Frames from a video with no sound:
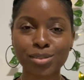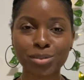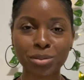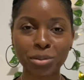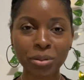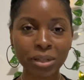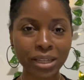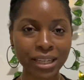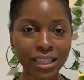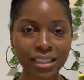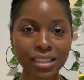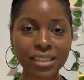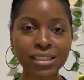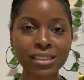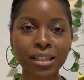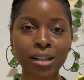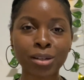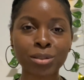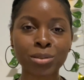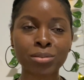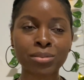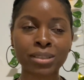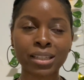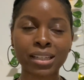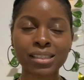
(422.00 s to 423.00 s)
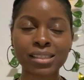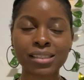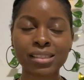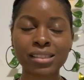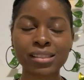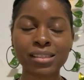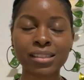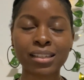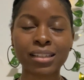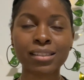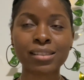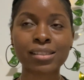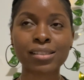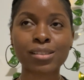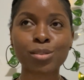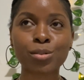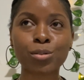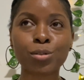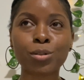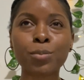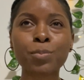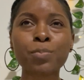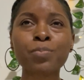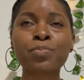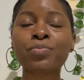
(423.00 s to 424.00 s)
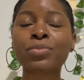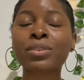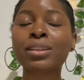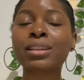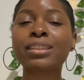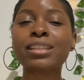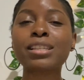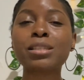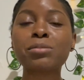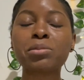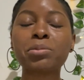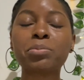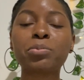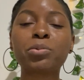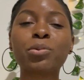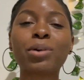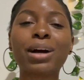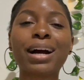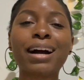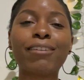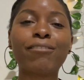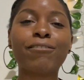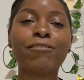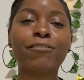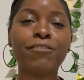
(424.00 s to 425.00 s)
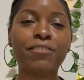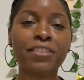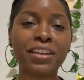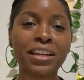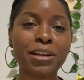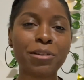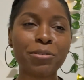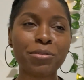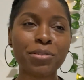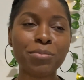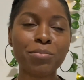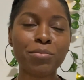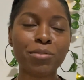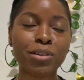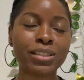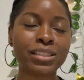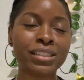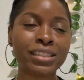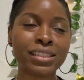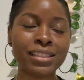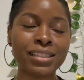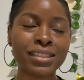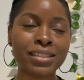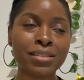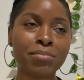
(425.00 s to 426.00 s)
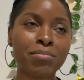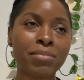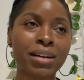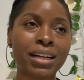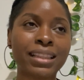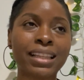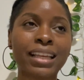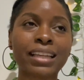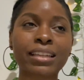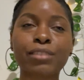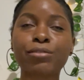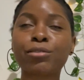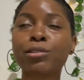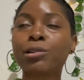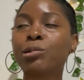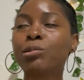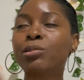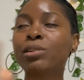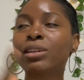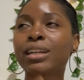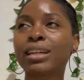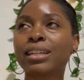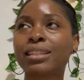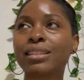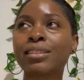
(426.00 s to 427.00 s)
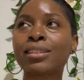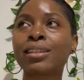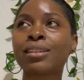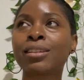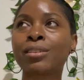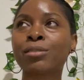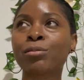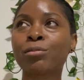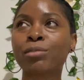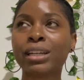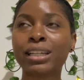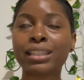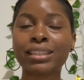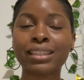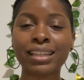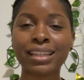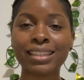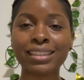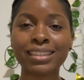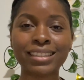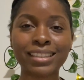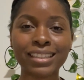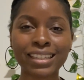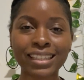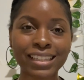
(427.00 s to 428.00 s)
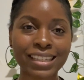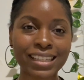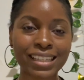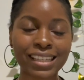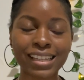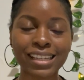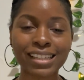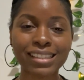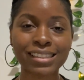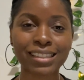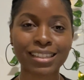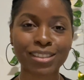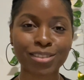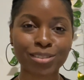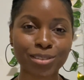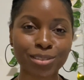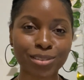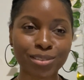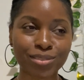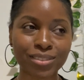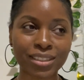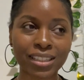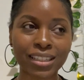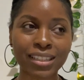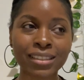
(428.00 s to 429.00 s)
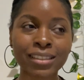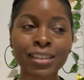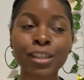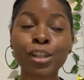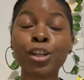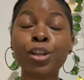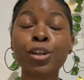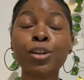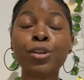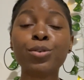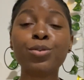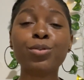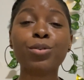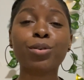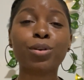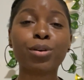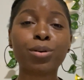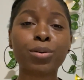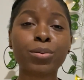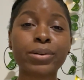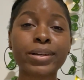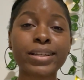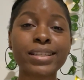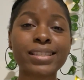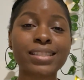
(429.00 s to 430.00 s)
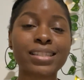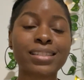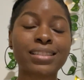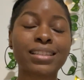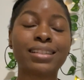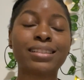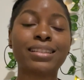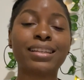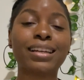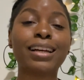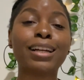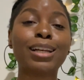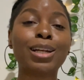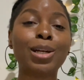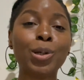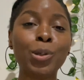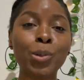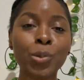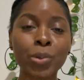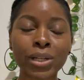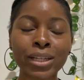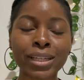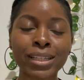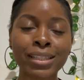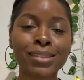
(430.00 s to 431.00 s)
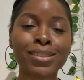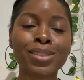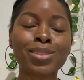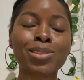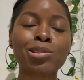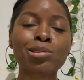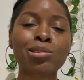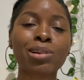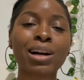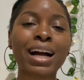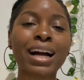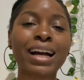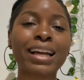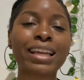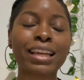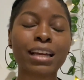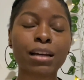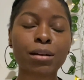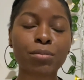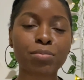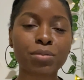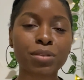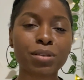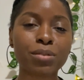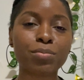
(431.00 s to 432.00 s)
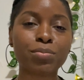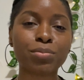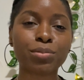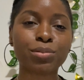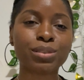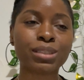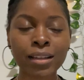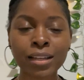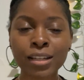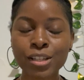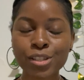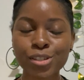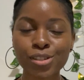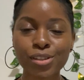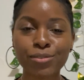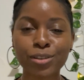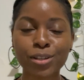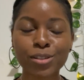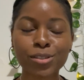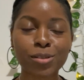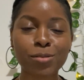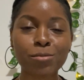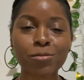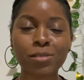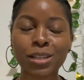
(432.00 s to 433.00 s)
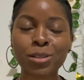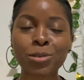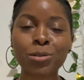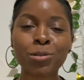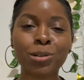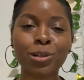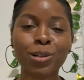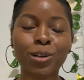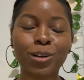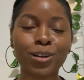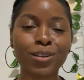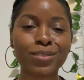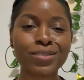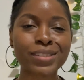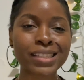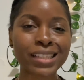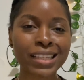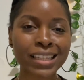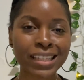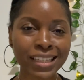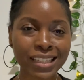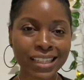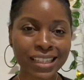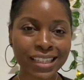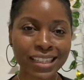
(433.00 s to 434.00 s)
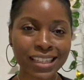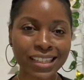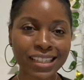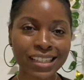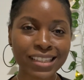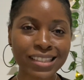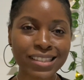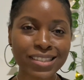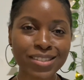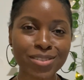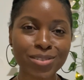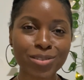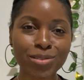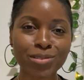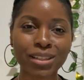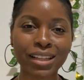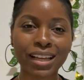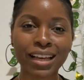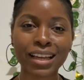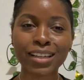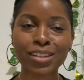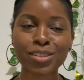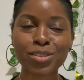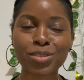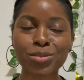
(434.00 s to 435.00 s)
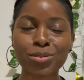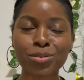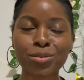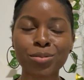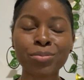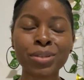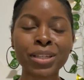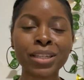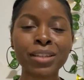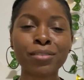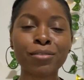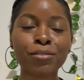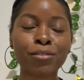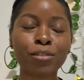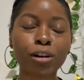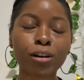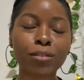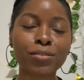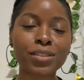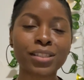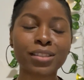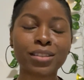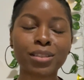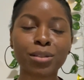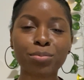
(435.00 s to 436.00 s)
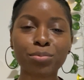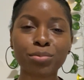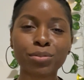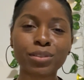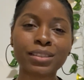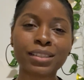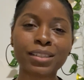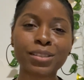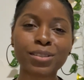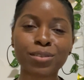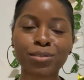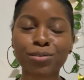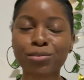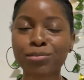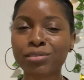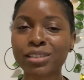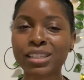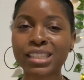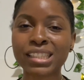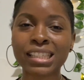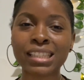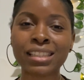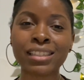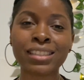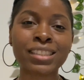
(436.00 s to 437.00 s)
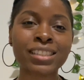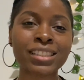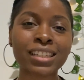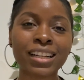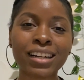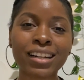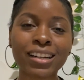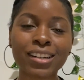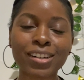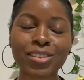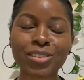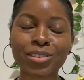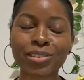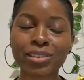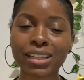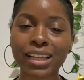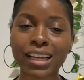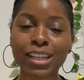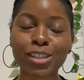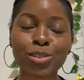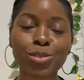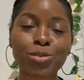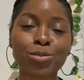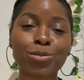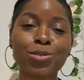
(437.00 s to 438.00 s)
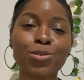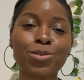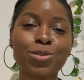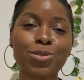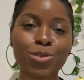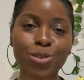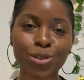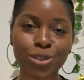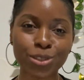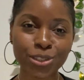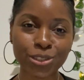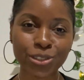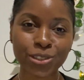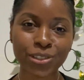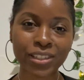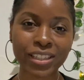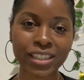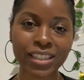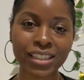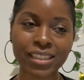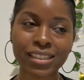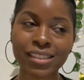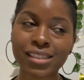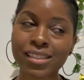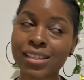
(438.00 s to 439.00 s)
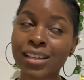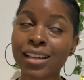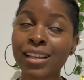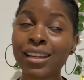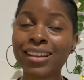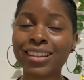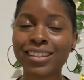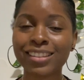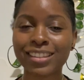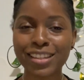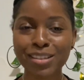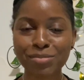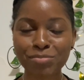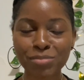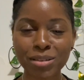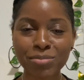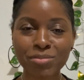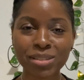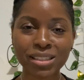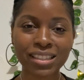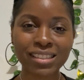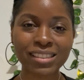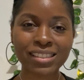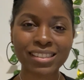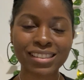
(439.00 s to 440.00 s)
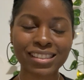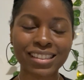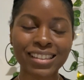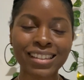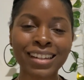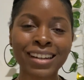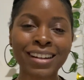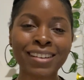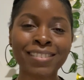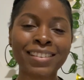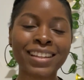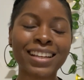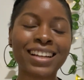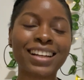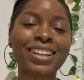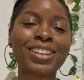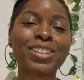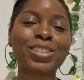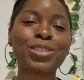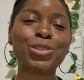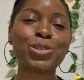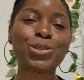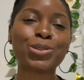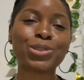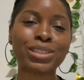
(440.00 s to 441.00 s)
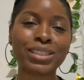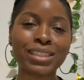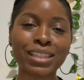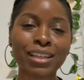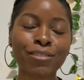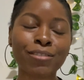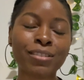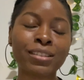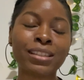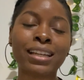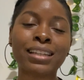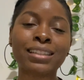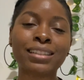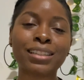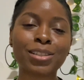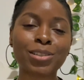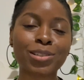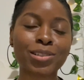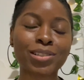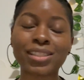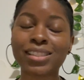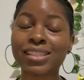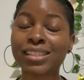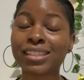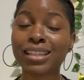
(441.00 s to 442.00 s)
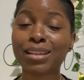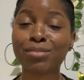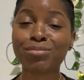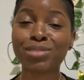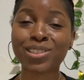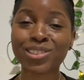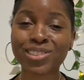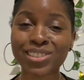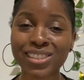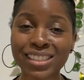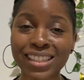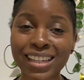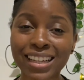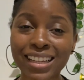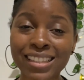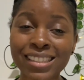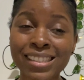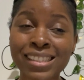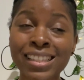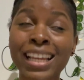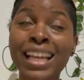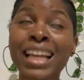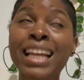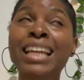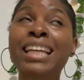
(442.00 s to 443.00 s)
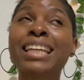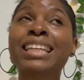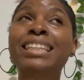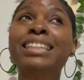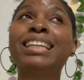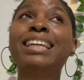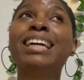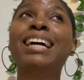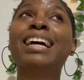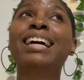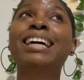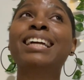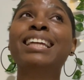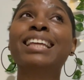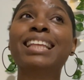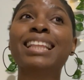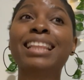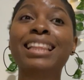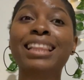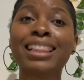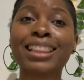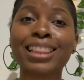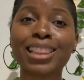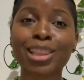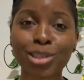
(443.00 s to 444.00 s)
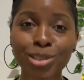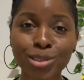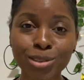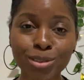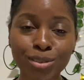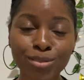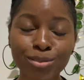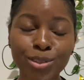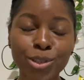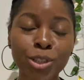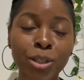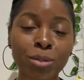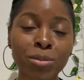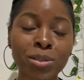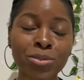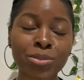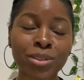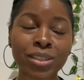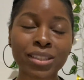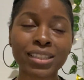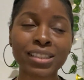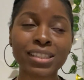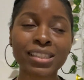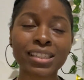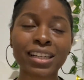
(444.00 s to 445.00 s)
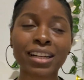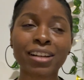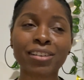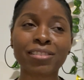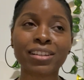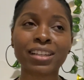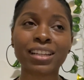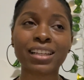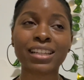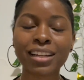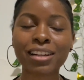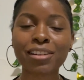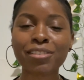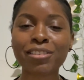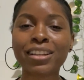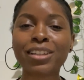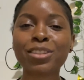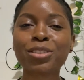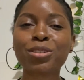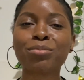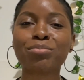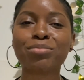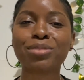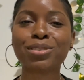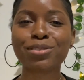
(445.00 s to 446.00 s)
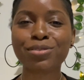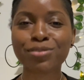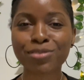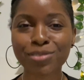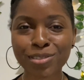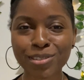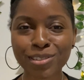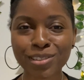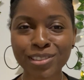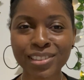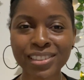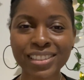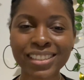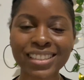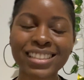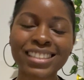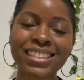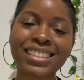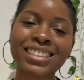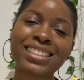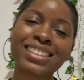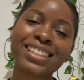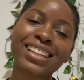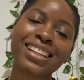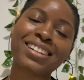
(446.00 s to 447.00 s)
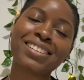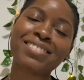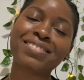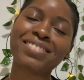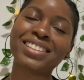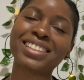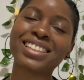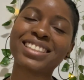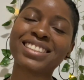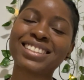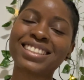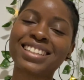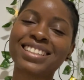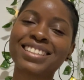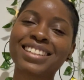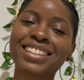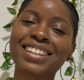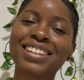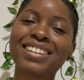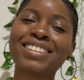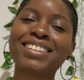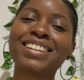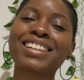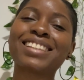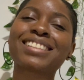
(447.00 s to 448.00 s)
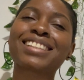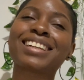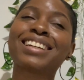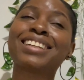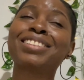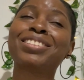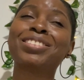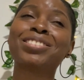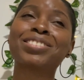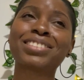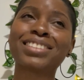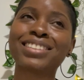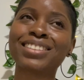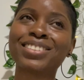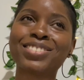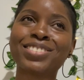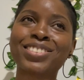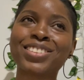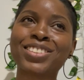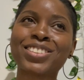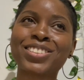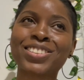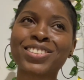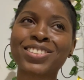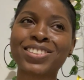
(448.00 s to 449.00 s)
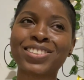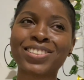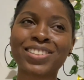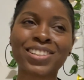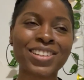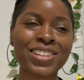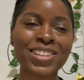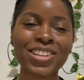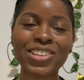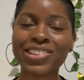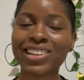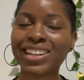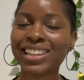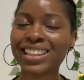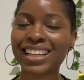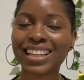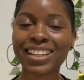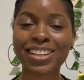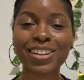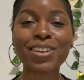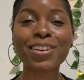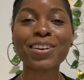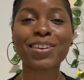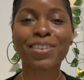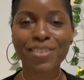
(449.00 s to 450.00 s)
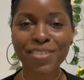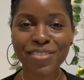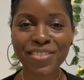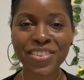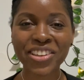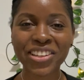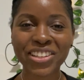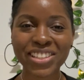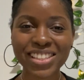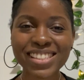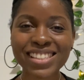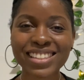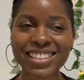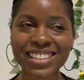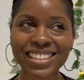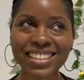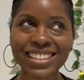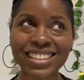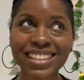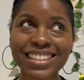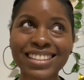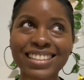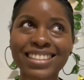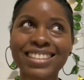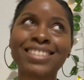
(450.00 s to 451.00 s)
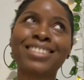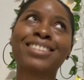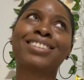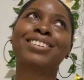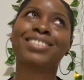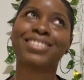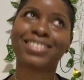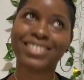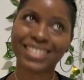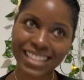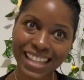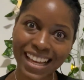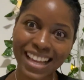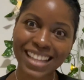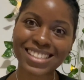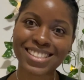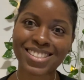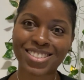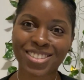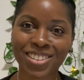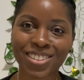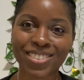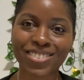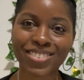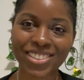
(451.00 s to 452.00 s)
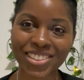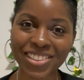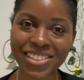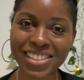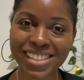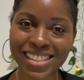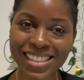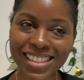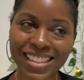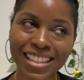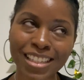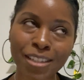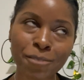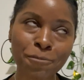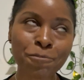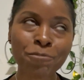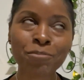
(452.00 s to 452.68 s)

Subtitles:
or early childhood assistants. So these people are very much in demand. Like if you look at where their daycares and all of that, you always see that they are looking to hire people. So if you're someone who loves kids, you like to be involved in the process of raising a child, you like to nurture kids, then maybe this is a career you should definitely consider, because guys, there are a lot of jobs for this career. Career number 4, tech related careers. I know that for sure. You're like, obviously, Nelly. Oh yes, obviously.